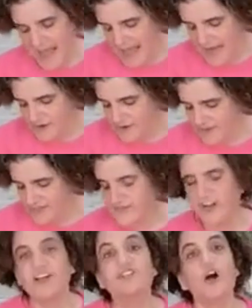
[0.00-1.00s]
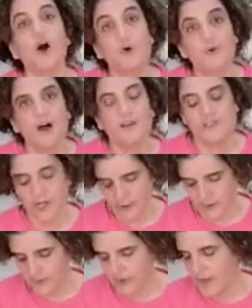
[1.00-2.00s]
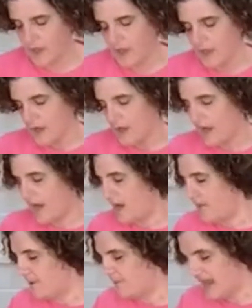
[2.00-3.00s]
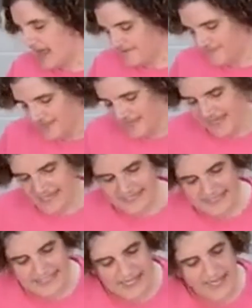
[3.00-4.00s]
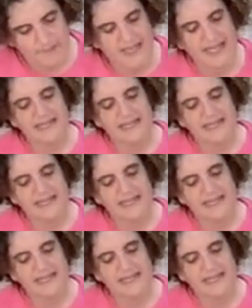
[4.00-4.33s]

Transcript: pattern. It's very tone on tone. But I feel like it's going to be a